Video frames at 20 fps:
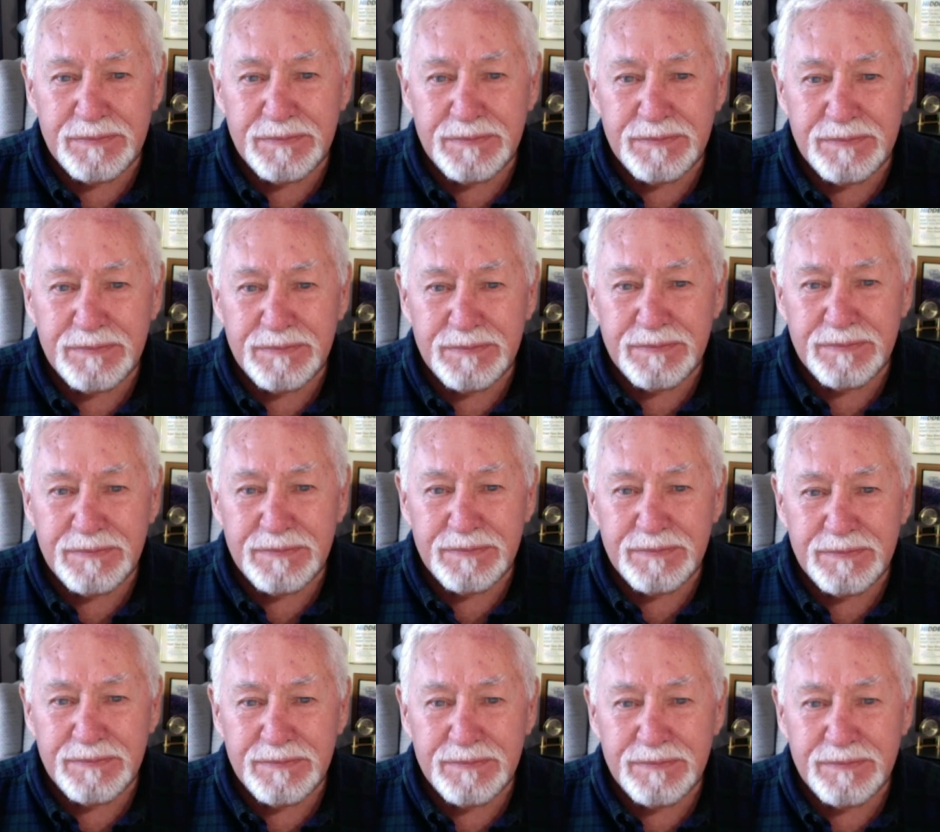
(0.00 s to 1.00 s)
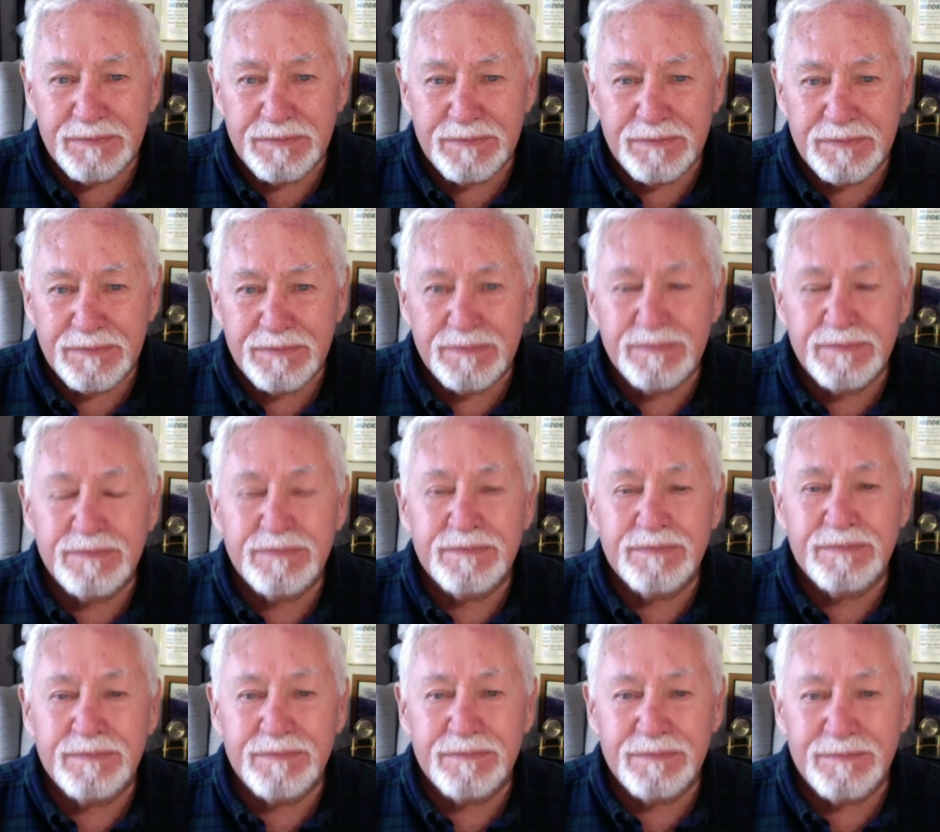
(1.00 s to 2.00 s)

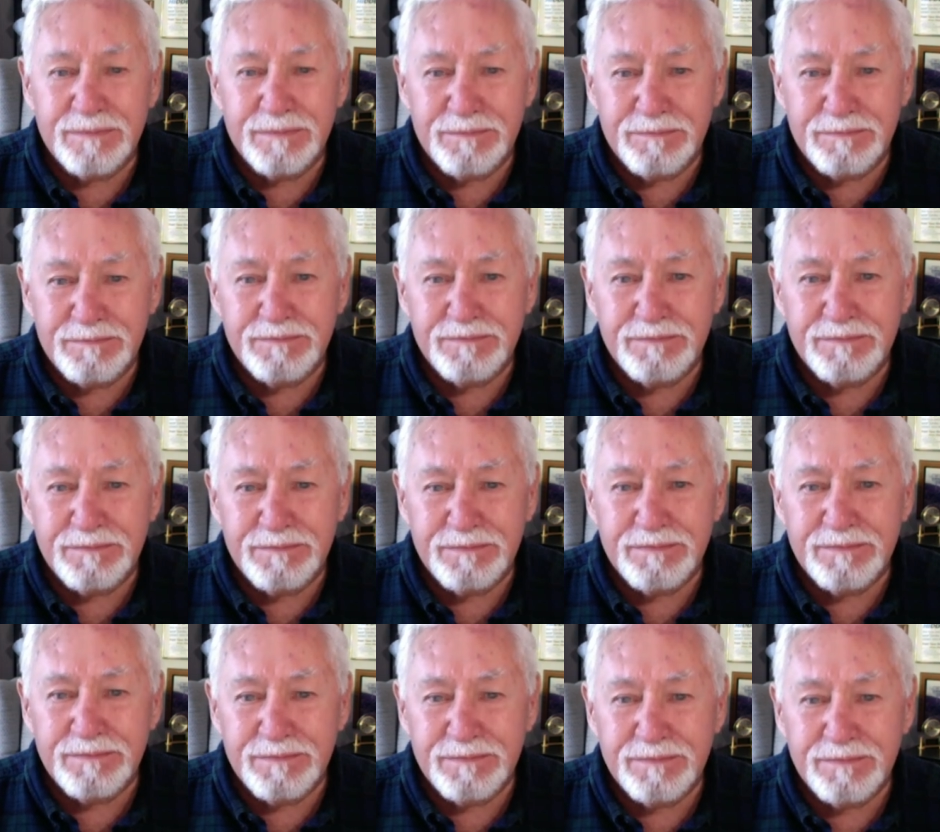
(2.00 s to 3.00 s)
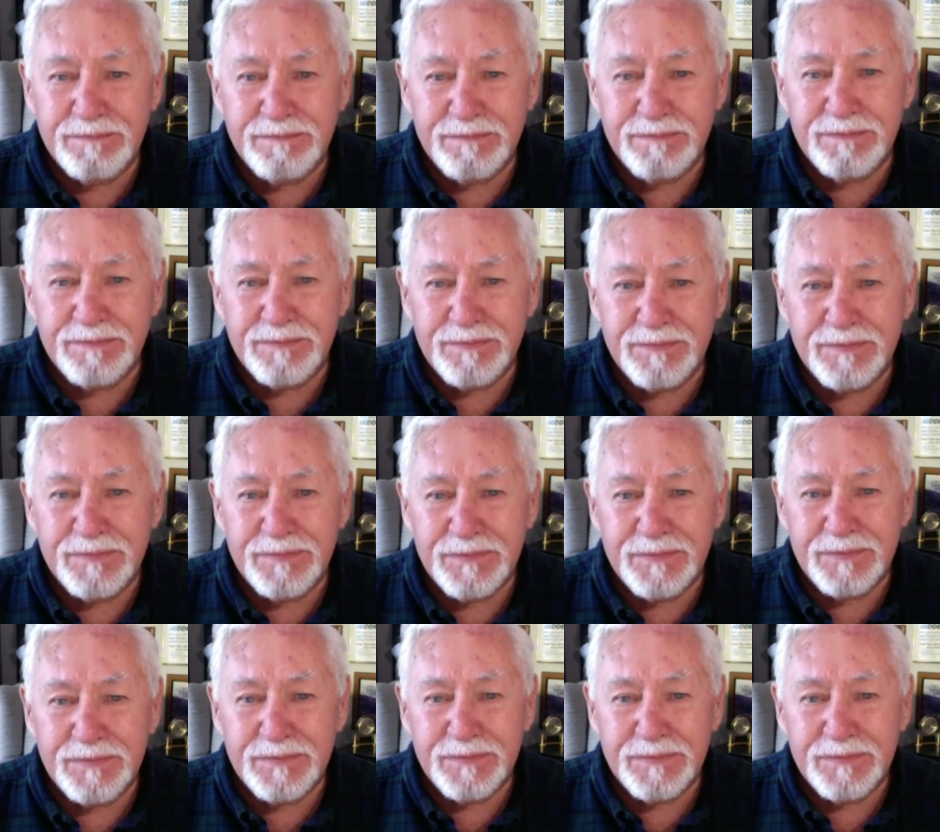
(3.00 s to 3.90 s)
The person shown says nothing.